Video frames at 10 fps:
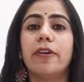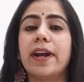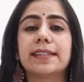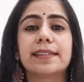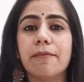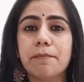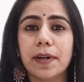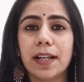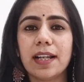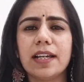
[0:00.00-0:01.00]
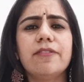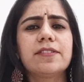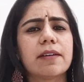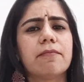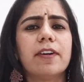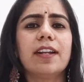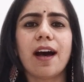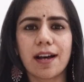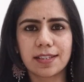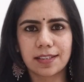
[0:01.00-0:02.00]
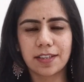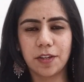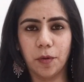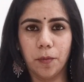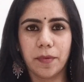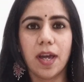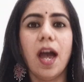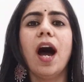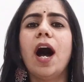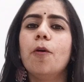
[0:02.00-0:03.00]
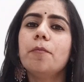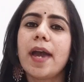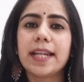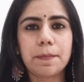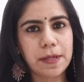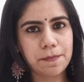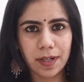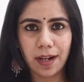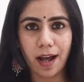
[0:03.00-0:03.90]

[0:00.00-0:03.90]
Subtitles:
For example, if someone asks you, how many people